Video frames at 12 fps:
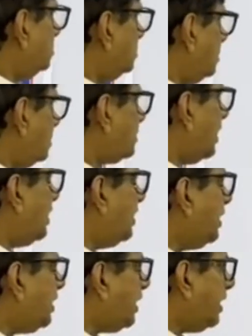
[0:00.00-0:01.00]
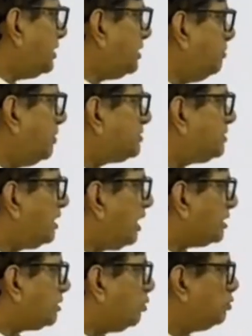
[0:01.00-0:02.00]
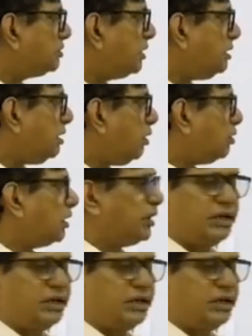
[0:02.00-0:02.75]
this can indicate the vessel are closing on a